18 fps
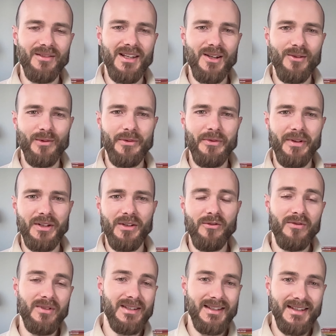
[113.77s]
now that
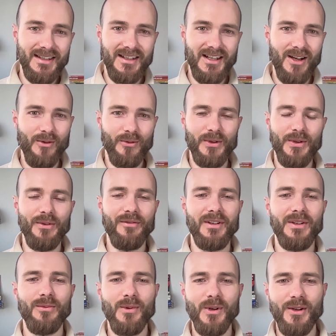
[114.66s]
you've seen how
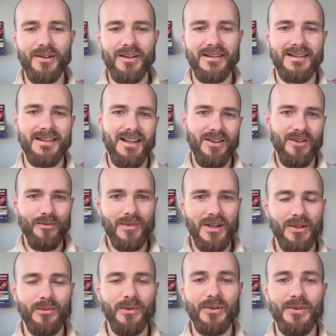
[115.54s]
Univid works, you
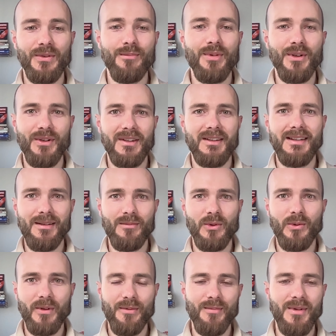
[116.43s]
might want to book a demo
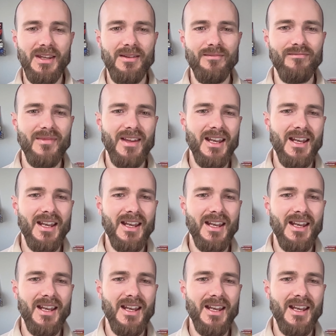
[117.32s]
with me.